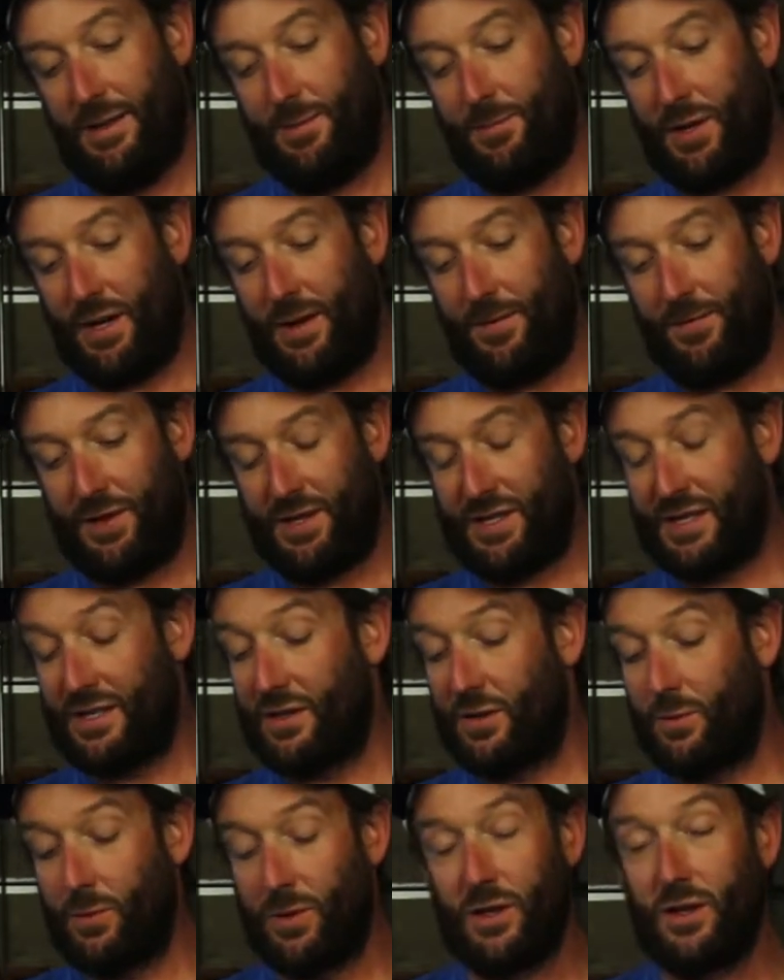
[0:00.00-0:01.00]
But this is
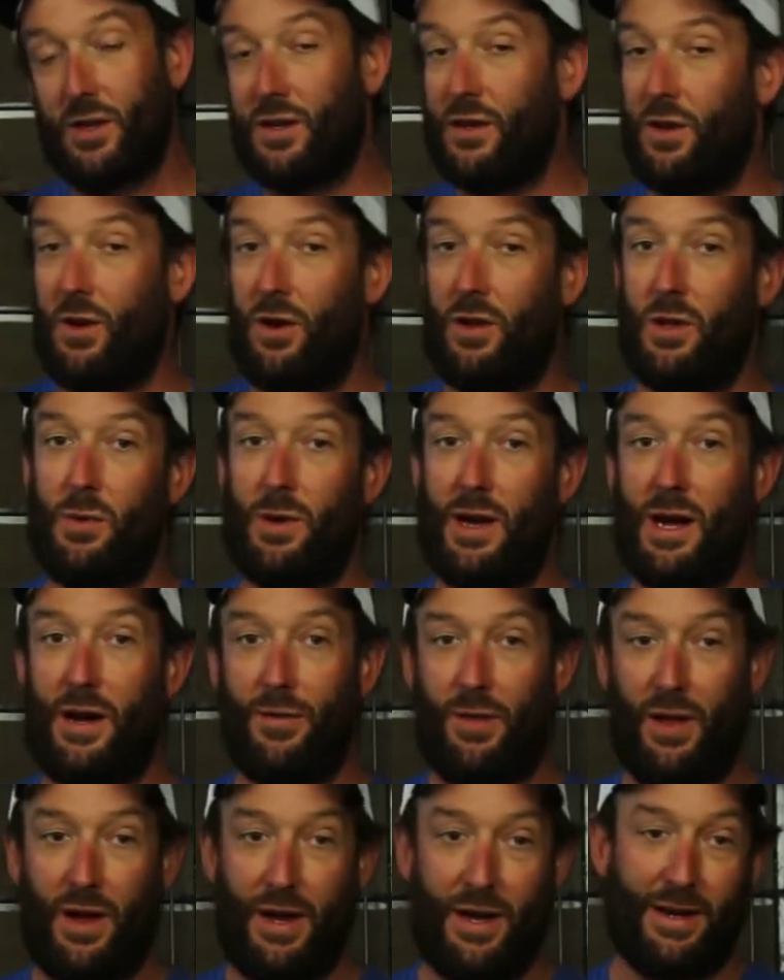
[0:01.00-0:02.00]
a really good
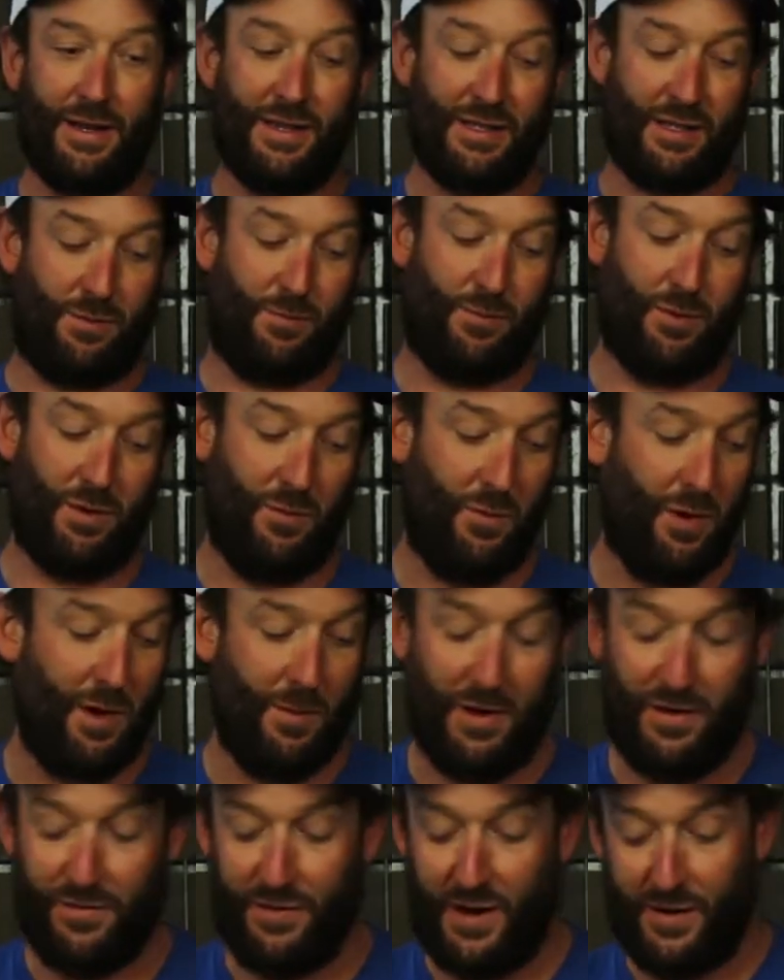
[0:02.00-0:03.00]
all-around line. This is probably one
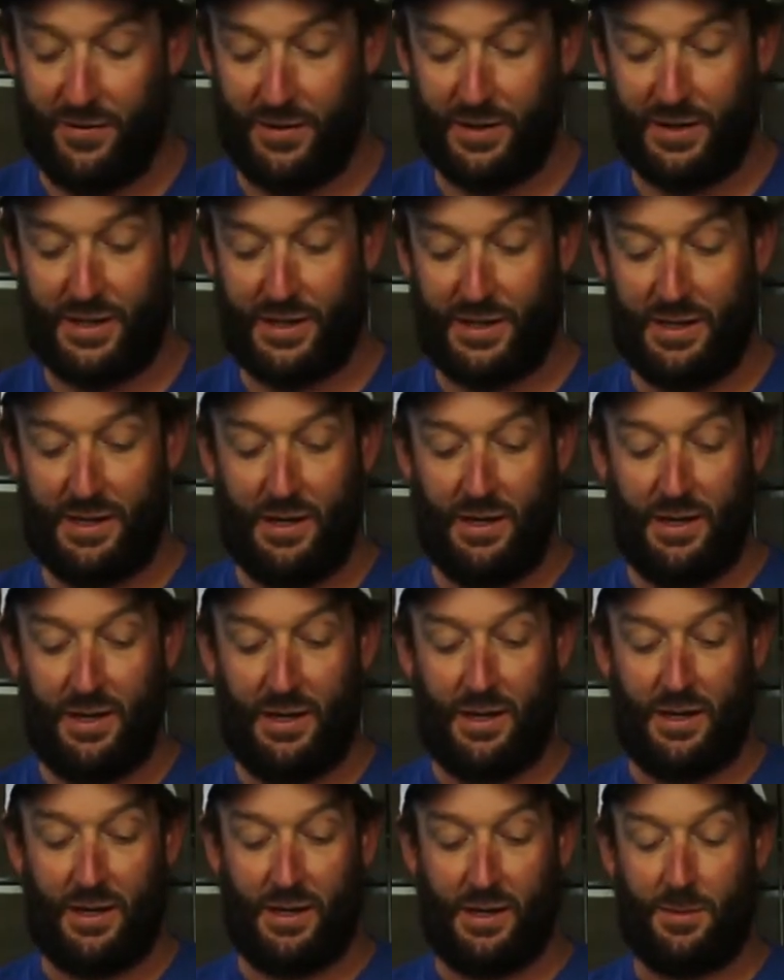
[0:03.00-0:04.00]
of my favorites.
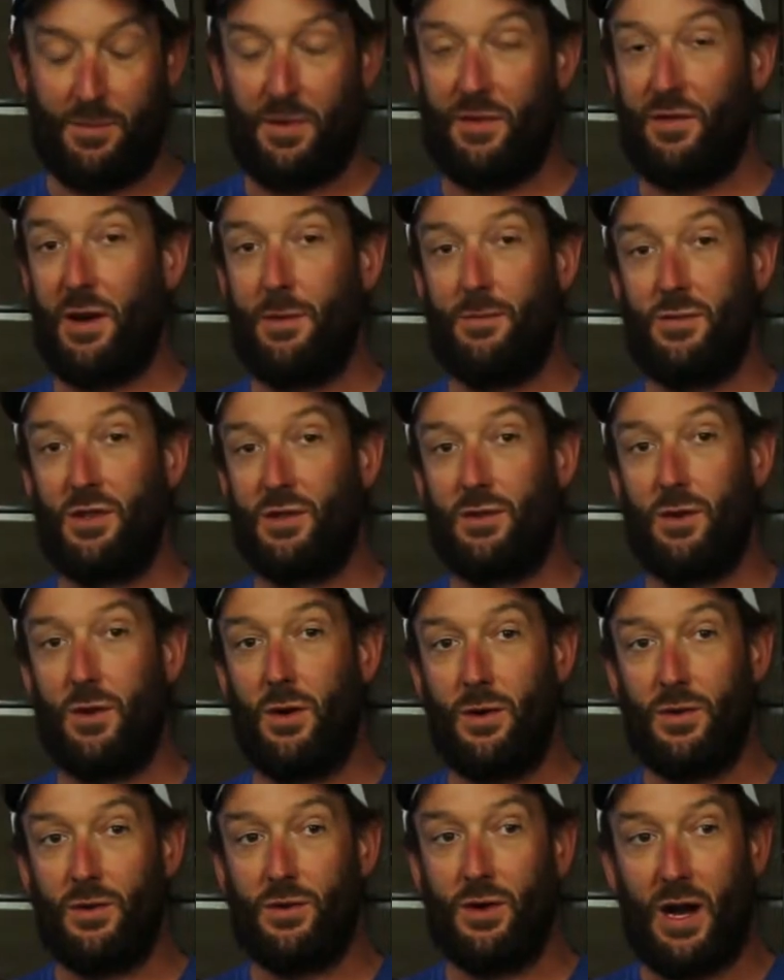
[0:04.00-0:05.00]
If I'm just
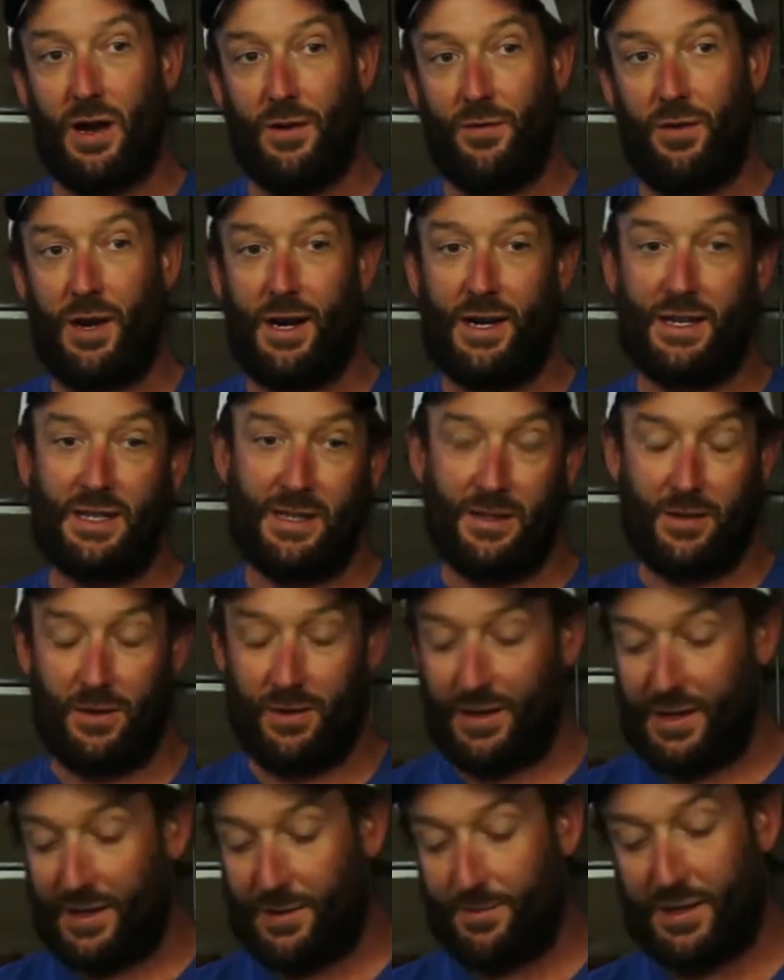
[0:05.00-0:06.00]
throwing dry flies and
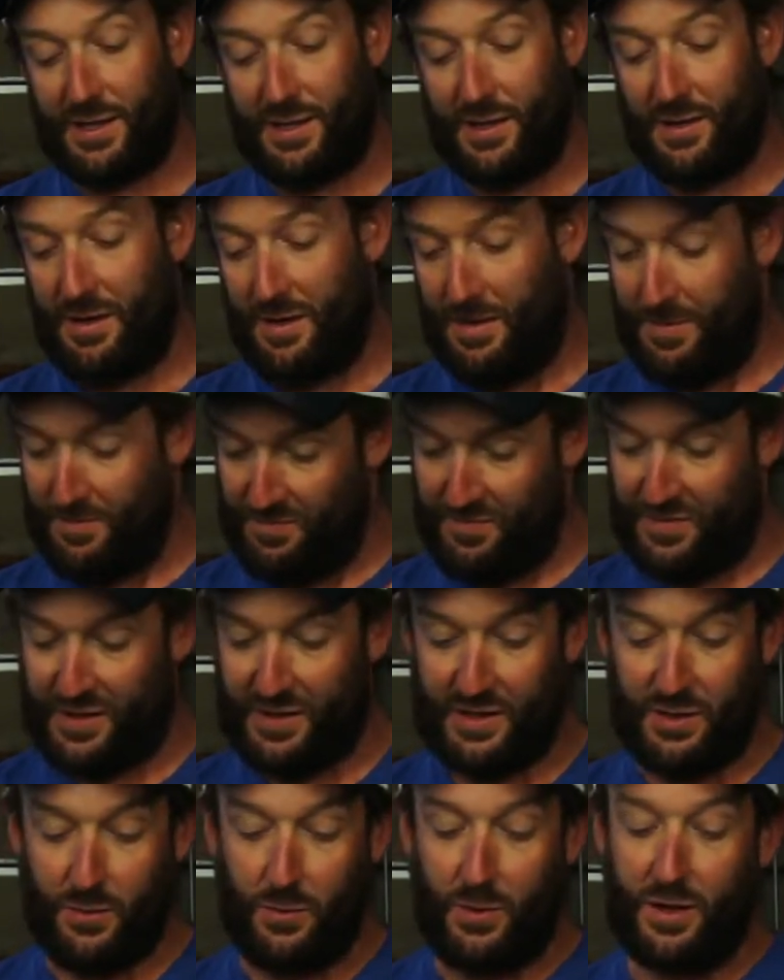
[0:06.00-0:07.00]
little nymphs,
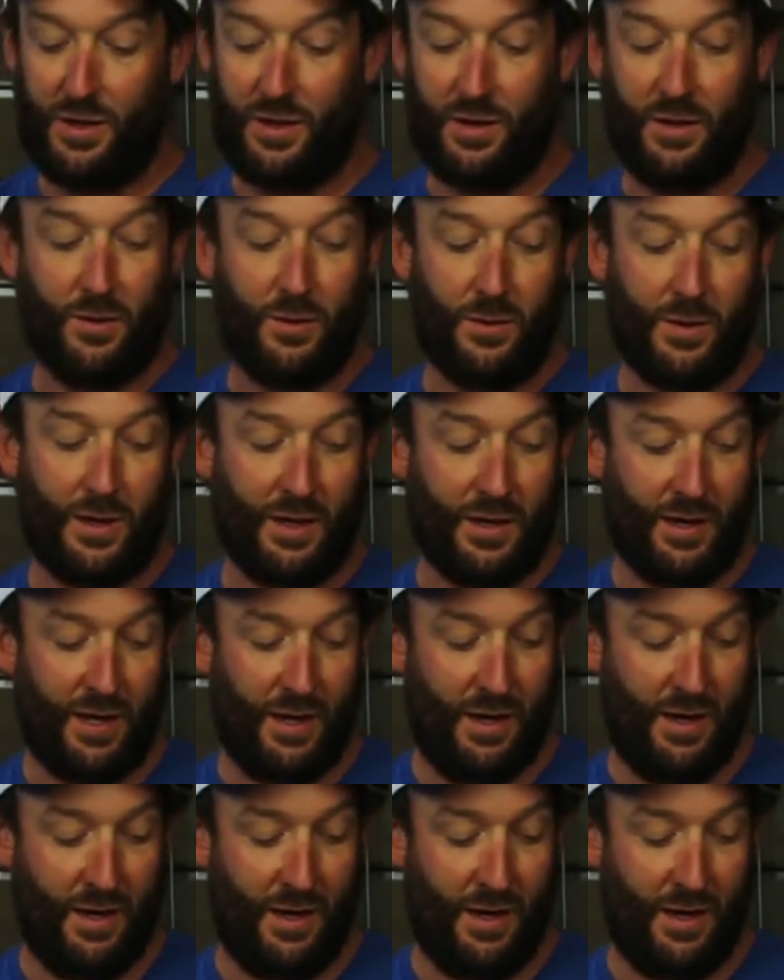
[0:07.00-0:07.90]
this is the one to do it with.